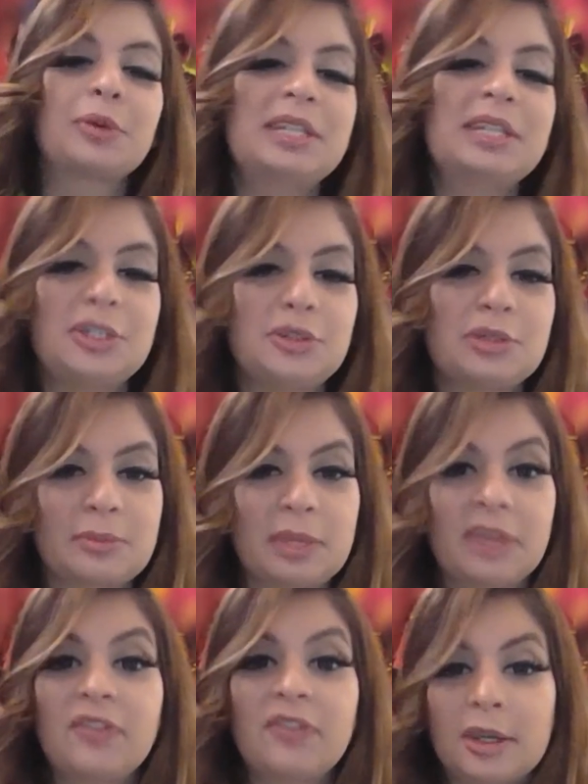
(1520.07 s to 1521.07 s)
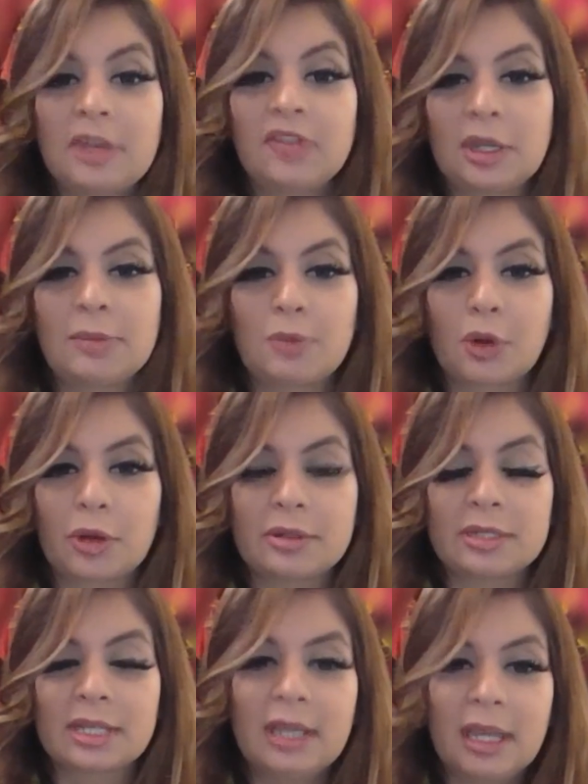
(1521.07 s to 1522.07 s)
we teach you something very, very
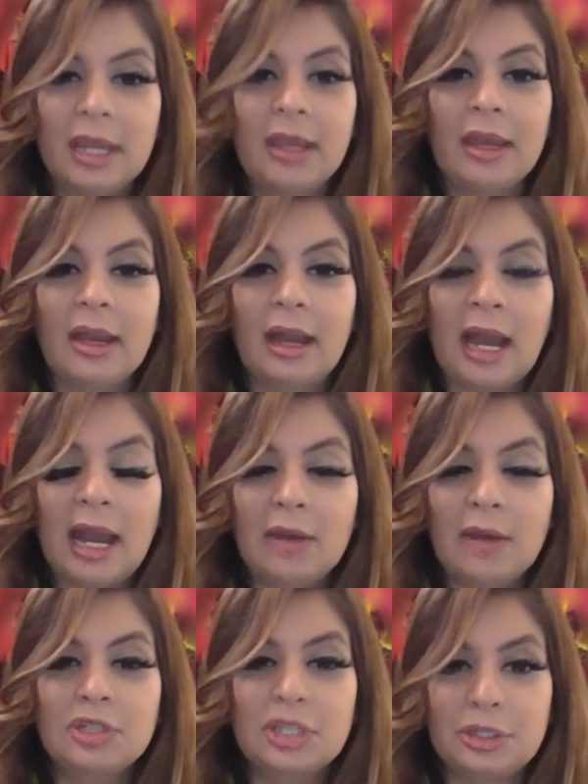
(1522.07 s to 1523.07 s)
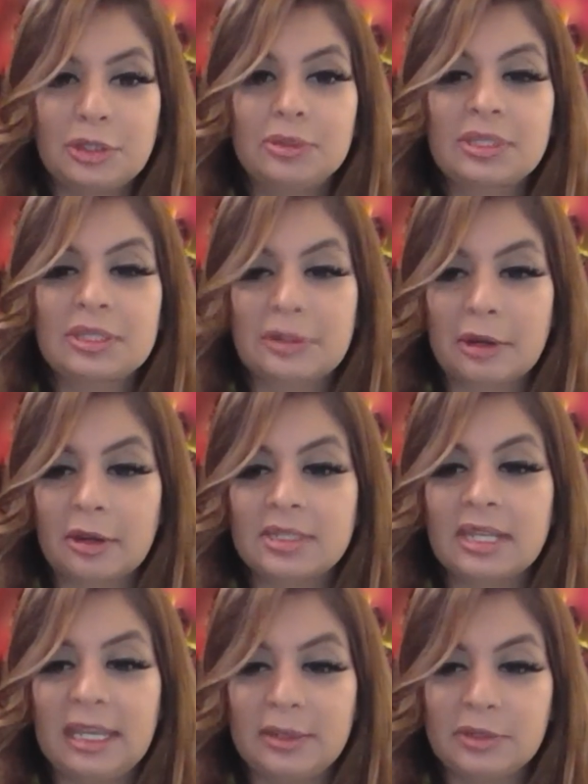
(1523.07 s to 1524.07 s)
important. How to start
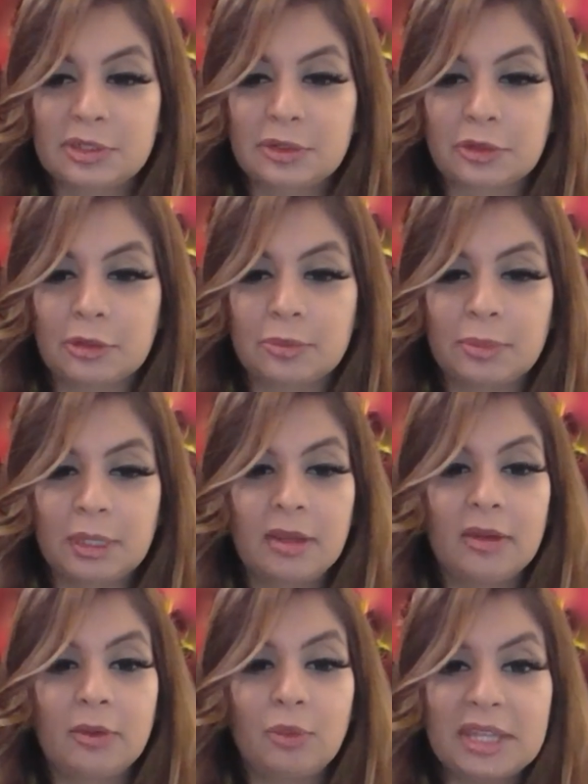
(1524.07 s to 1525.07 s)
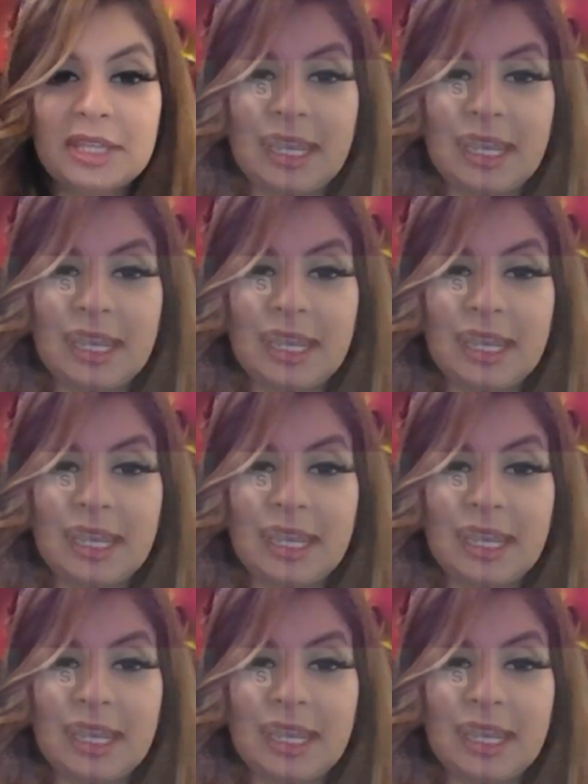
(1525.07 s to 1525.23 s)
a user group with